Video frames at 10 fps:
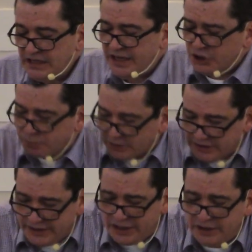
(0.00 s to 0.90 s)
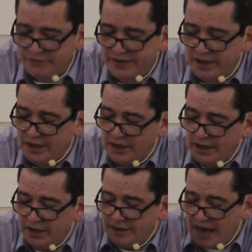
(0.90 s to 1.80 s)
it is believed that
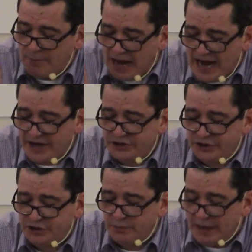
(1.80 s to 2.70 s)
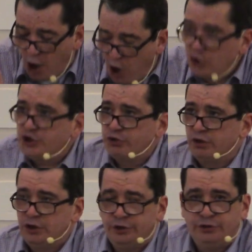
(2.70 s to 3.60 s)
that passage may
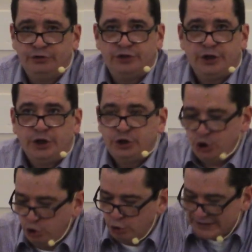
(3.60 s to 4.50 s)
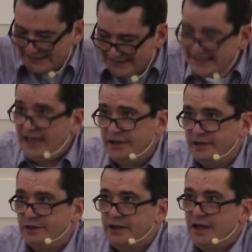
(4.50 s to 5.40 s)
also allude to
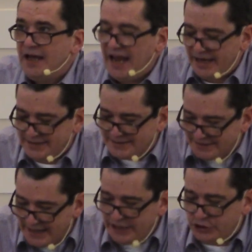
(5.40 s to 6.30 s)
Satan as the day